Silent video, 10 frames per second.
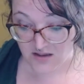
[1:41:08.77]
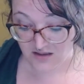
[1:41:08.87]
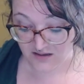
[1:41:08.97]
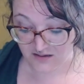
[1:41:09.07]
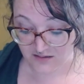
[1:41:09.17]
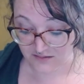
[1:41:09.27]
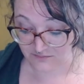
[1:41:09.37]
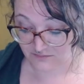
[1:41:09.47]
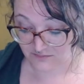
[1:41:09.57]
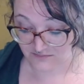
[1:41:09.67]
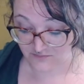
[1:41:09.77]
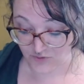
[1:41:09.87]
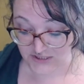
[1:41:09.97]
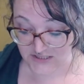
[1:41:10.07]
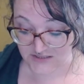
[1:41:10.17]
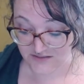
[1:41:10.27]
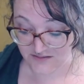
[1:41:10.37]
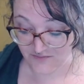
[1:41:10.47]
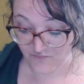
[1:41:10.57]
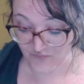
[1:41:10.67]
A
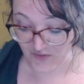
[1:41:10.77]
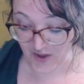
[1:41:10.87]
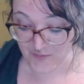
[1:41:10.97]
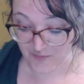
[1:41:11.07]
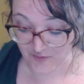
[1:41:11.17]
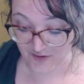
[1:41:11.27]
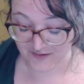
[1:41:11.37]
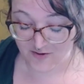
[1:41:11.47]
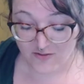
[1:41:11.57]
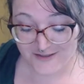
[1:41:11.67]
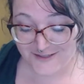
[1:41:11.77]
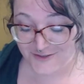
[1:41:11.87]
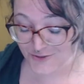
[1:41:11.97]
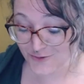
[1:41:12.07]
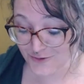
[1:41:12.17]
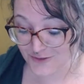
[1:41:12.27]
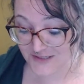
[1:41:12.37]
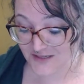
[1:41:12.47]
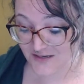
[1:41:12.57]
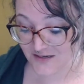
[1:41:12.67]
lot of people are like, no, that's not true.
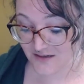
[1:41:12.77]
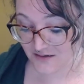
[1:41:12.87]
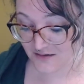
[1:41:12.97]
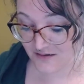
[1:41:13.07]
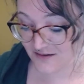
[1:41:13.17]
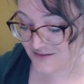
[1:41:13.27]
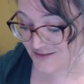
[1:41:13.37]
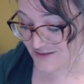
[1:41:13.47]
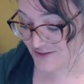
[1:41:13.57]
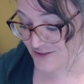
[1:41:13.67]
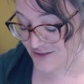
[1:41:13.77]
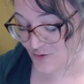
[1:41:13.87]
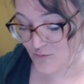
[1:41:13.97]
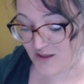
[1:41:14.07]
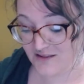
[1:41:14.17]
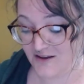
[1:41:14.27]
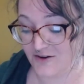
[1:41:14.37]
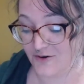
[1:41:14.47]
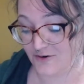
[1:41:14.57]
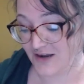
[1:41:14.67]
It's like, it's just so
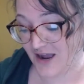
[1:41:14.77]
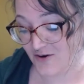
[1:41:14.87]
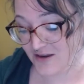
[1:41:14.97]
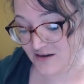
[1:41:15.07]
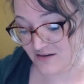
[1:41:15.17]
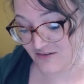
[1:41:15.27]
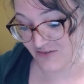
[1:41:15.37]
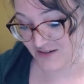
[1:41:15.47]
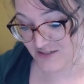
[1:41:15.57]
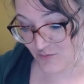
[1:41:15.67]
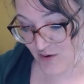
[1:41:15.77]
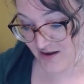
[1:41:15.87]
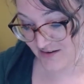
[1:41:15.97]
mellow. How can it affect your brain